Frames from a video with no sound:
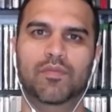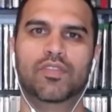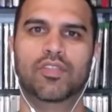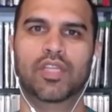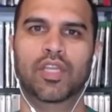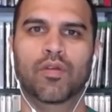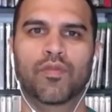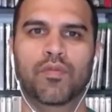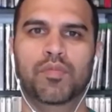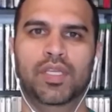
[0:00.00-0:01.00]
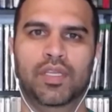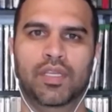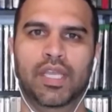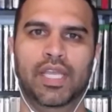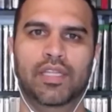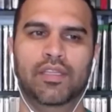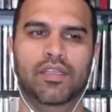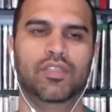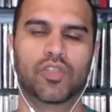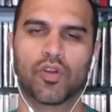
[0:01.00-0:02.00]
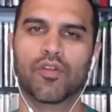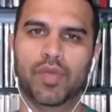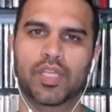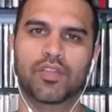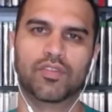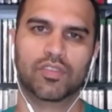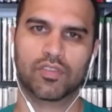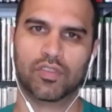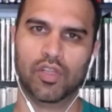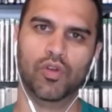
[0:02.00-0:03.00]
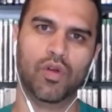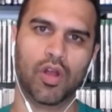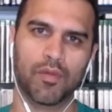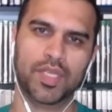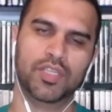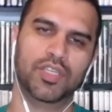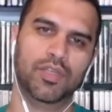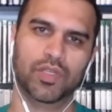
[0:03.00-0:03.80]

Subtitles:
So they go from being a turn-based slow RPG,